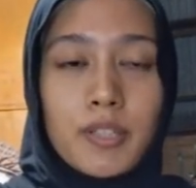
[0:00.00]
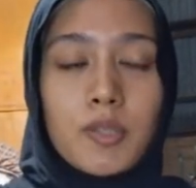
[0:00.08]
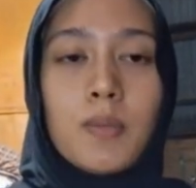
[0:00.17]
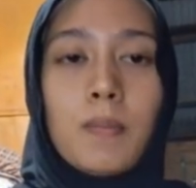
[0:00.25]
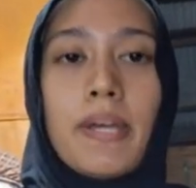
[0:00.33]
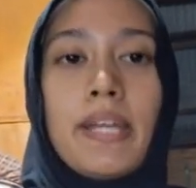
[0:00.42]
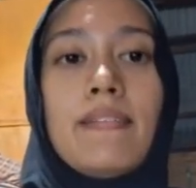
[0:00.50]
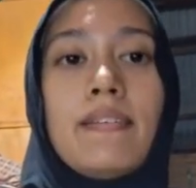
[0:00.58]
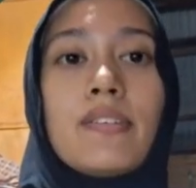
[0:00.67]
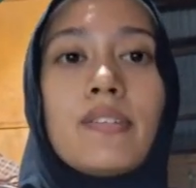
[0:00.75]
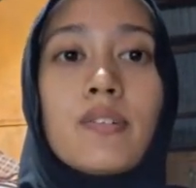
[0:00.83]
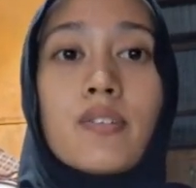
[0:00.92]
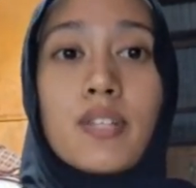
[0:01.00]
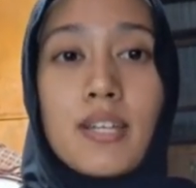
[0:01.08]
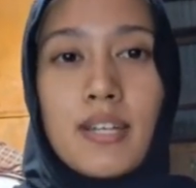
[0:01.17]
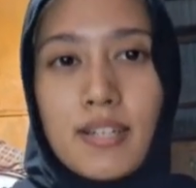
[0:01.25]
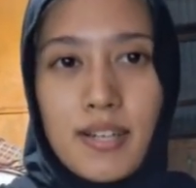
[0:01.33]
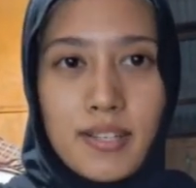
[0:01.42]
wabarakatuh. My name is Nur
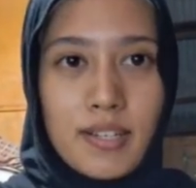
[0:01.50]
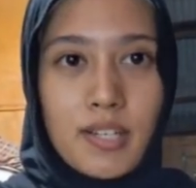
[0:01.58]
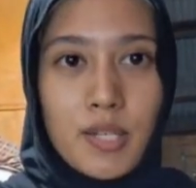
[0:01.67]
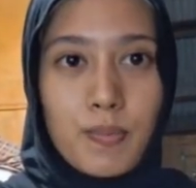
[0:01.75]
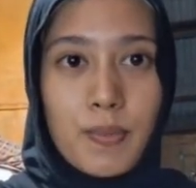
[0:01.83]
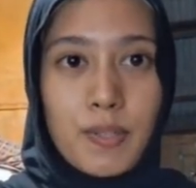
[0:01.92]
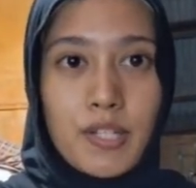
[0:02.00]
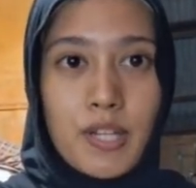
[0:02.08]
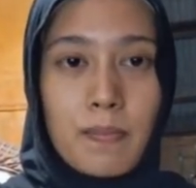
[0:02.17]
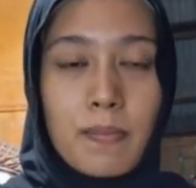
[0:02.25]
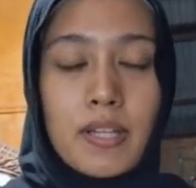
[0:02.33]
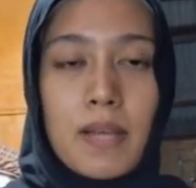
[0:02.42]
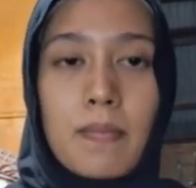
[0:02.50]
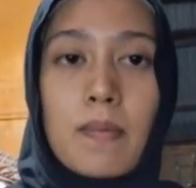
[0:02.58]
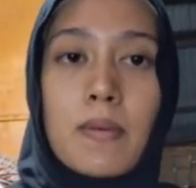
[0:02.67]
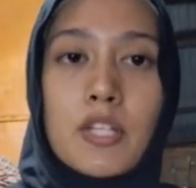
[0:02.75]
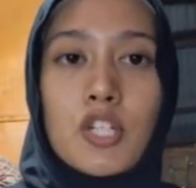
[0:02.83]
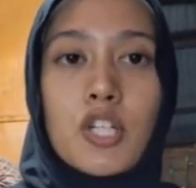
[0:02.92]
Zaya dan Sanishma Zaman and my
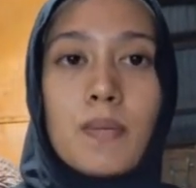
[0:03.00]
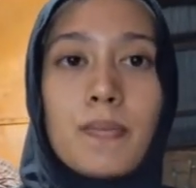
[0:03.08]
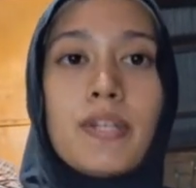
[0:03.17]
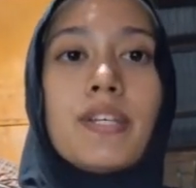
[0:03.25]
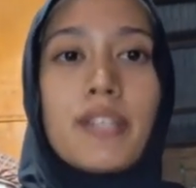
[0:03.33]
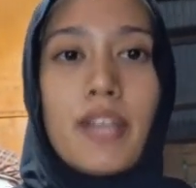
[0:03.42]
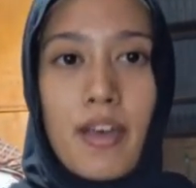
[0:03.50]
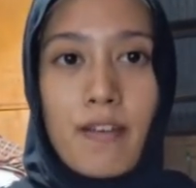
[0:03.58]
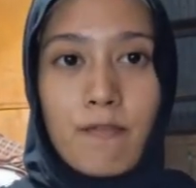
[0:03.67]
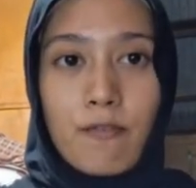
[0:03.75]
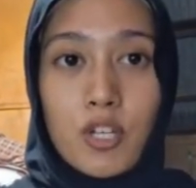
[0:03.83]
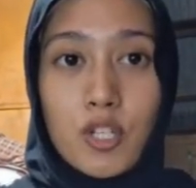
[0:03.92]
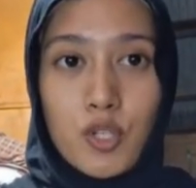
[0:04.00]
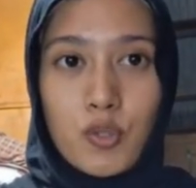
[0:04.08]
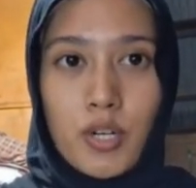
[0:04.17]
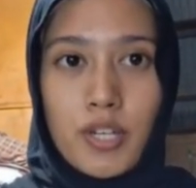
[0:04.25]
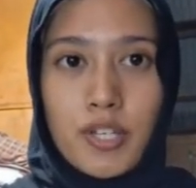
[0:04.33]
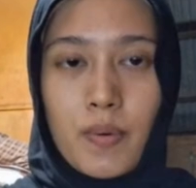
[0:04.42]
magic number is
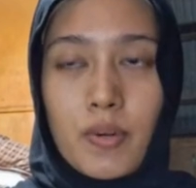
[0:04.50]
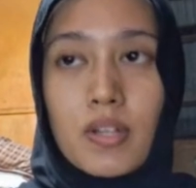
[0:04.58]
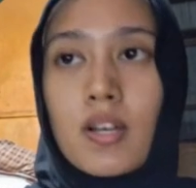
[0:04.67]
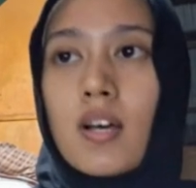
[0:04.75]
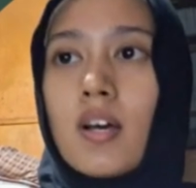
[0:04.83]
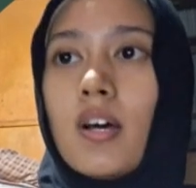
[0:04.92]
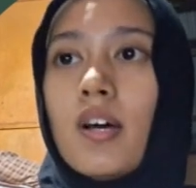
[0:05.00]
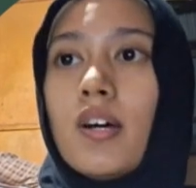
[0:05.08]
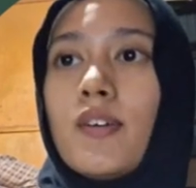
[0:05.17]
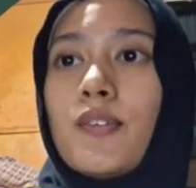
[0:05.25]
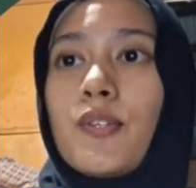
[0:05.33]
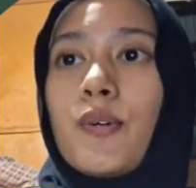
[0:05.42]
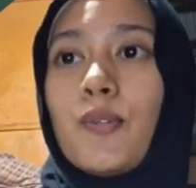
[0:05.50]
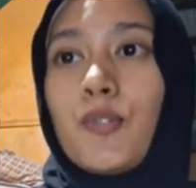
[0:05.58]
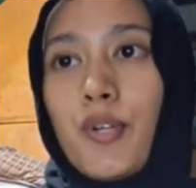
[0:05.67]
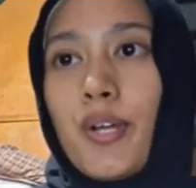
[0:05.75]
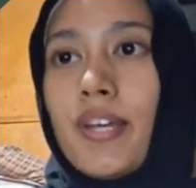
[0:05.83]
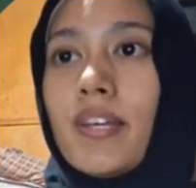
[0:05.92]
F1087. So
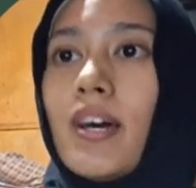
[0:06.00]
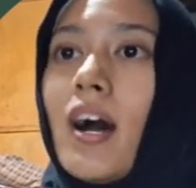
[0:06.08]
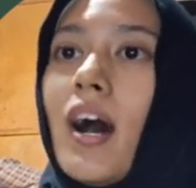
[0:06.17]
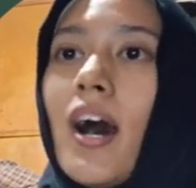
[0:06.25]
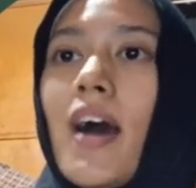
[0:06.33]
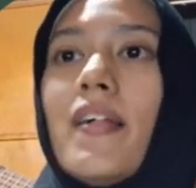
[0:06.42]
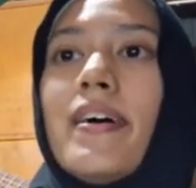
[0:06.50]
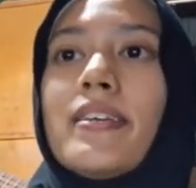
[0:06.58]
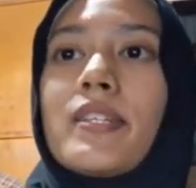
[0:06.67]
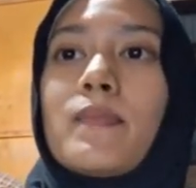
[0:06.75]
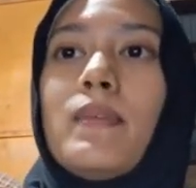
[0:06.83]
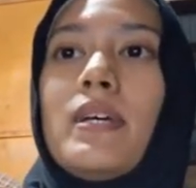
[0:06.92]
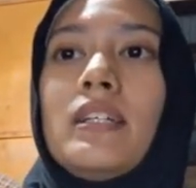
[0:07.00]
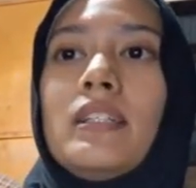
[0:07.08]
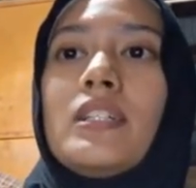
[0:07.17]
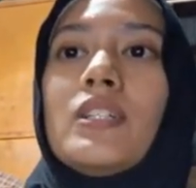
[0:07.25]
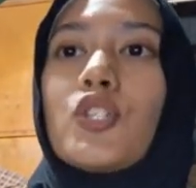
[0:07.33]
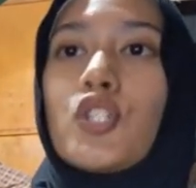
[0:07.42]
today, I'll explain
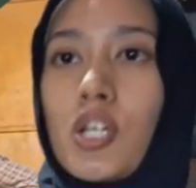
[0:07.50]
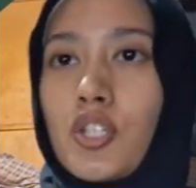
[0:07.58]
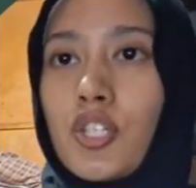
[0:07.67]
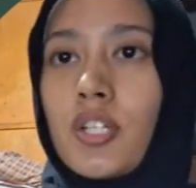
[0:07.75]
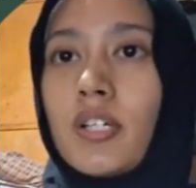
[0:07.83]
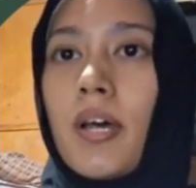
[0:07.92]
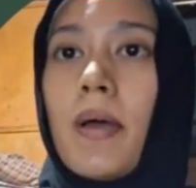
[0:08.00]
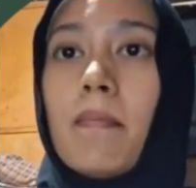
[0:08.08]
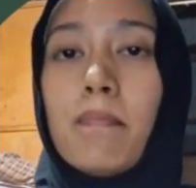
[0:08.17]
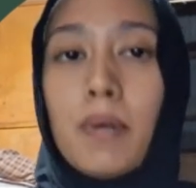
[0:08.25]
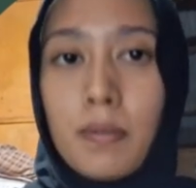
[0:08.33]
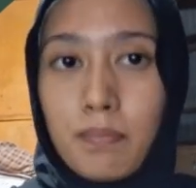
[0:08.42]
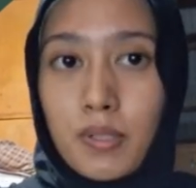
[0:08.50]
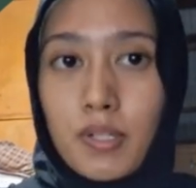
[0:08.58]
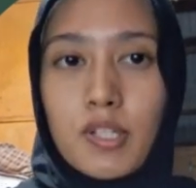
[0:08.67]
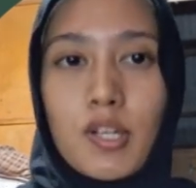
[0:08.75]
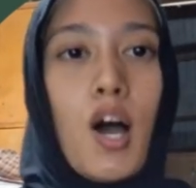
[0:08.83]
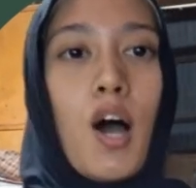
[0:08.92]
the structure and
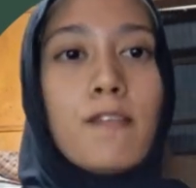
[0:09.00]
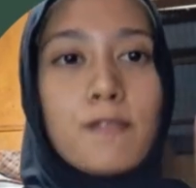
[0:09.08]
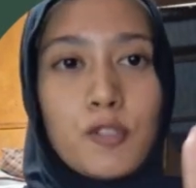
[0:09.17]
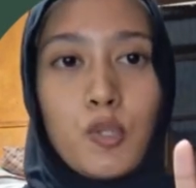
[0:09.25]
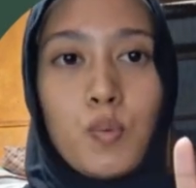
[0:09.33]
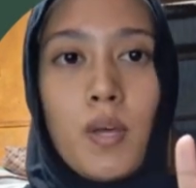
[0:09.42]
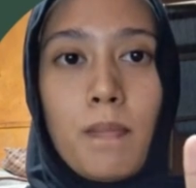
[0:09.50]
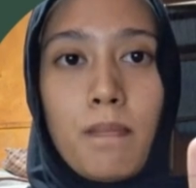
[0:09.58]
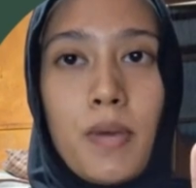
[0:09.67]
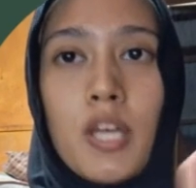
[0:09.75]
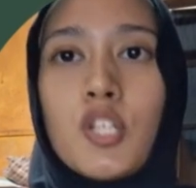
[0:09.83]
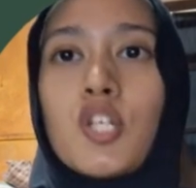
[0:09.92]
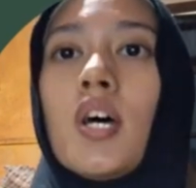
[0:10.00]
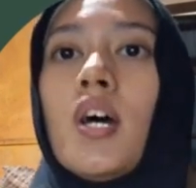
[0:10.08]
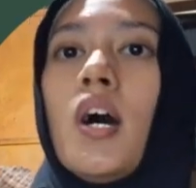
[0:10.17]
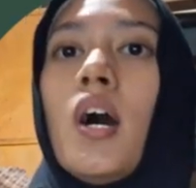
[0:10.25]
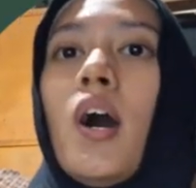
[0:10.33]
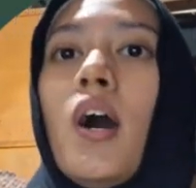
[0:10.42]
purpose of the web page
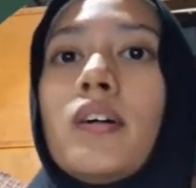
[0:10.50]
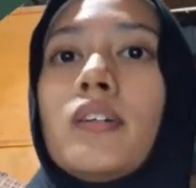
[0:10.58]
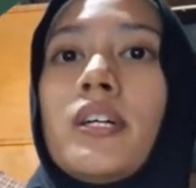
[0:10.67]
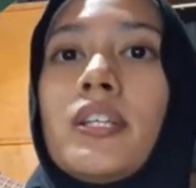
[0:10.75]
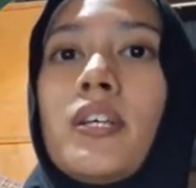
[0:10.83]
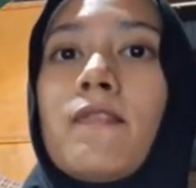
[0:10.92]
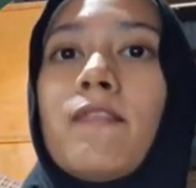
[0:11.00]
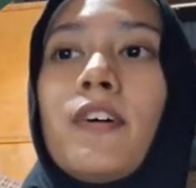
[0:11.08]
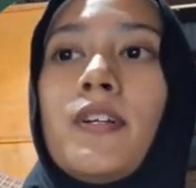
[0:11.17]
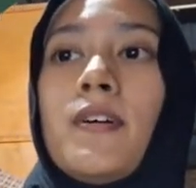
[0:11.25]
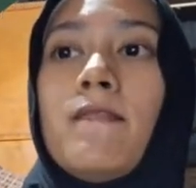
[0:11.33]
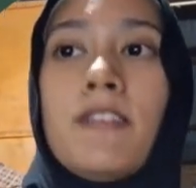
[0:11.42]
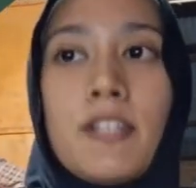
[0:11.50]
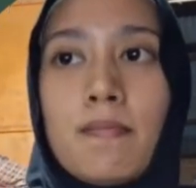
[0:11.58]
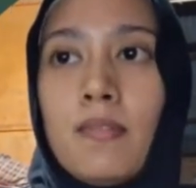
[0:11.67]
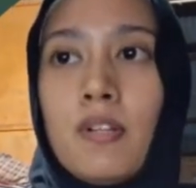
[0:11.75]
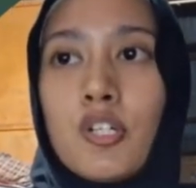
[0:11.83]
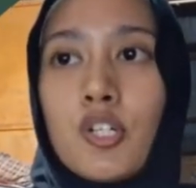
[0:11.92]
created for the Visit
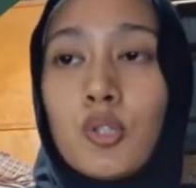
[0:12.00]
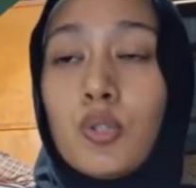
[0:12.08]
Malaysia